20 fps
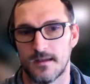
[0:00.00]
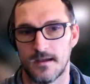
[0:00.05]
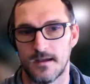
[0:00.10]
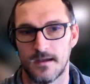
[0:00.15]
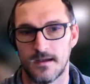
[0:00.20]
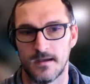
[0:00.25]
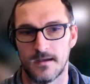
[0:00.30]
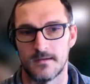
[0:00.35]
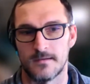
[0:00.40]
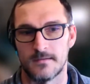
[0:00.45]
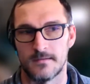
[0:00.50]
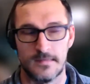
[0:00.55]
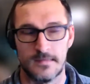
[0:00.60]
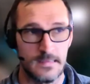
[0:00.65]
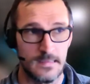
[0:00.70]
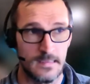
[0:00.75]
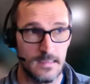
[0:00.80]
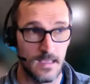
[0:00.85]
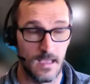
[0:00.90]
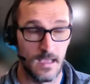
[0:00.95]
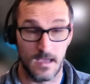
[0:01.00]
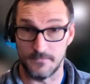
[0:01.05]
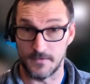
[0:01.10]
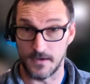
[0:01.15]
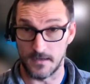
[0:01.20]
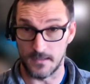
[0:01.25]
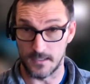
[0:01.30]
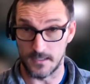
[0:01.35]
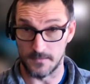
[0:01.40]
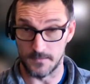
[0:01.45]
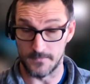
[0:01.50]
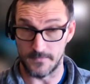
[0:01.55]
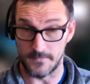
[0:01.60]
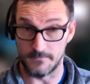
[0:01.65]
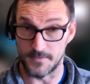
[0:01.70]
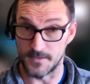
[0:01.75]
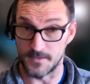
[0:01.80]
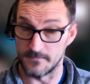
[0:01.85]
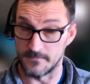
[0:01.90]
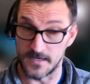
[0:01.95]
I've got a little
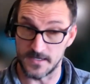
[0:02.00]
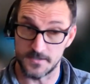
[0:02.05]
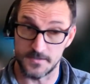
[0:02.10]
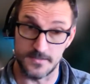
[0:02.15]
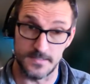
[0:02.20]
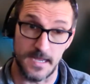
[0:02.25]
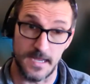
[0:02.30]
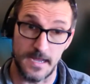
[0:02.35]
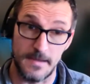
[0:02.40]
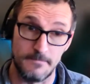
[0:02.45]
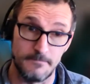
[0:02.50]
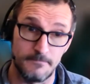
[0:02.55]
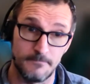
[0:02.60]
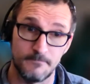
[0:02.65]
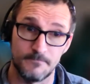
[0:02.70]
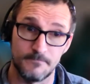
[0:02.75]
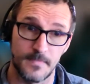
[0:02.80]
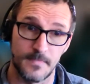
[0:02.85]
bit of extra time,